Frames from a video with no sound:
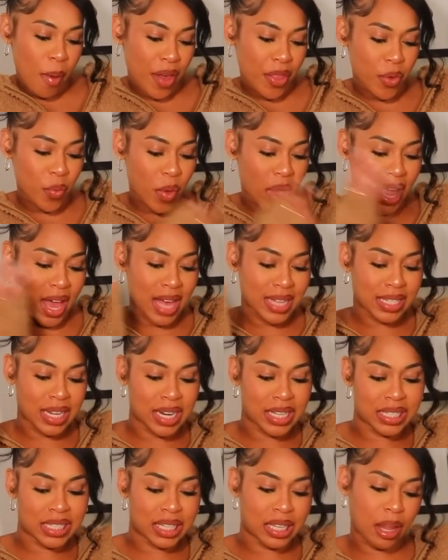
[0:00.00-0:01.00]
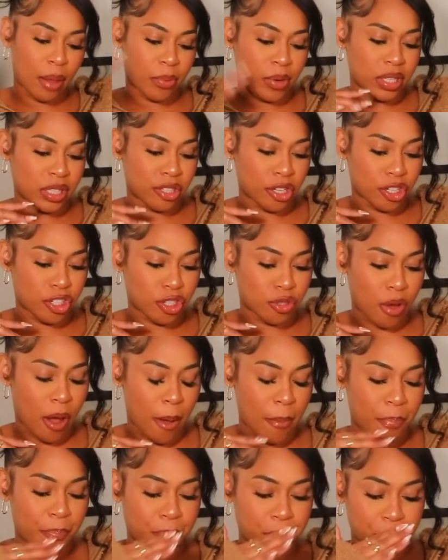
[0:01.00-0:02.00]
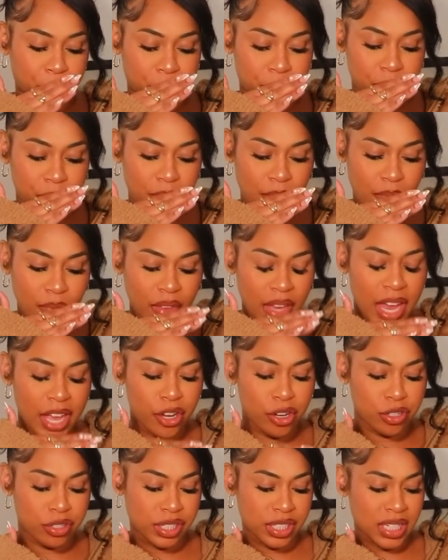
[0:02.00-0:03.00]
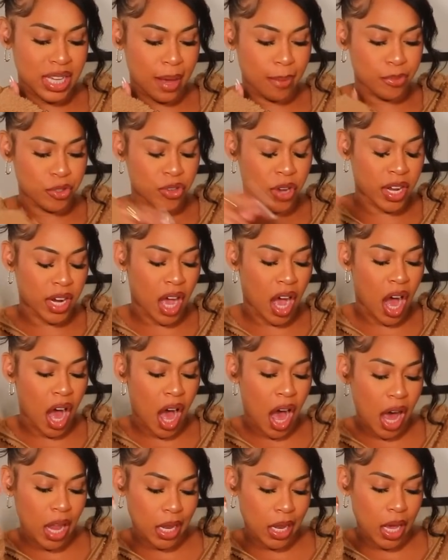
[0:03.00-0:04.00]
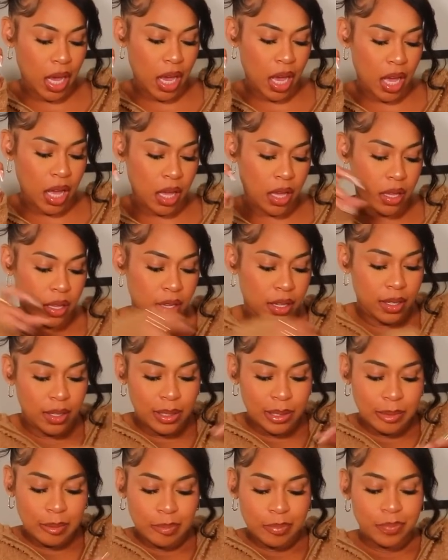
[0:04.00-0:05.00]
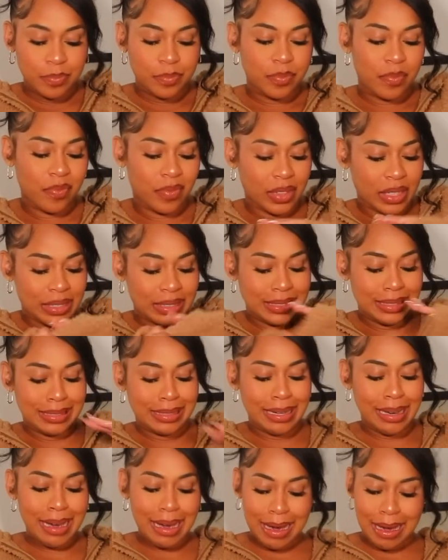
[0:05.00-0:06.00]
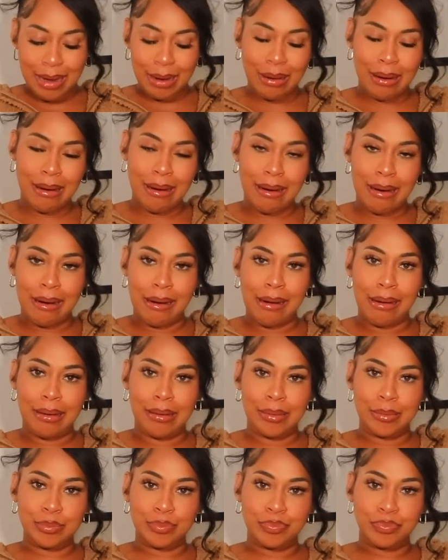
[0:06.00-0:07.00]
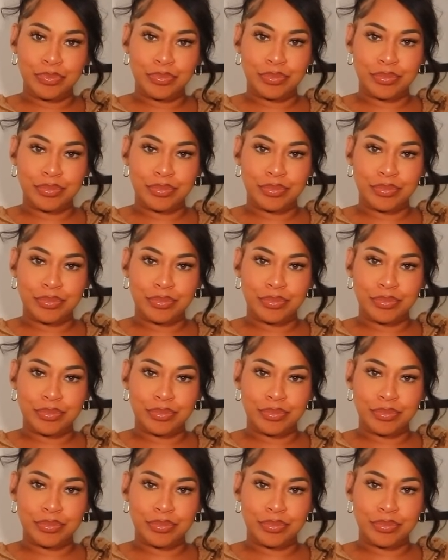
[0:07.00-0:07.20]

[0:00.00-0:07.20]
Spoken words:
By the way, has any celebrities hit you up in your DM trying to holla? Yeah, girl.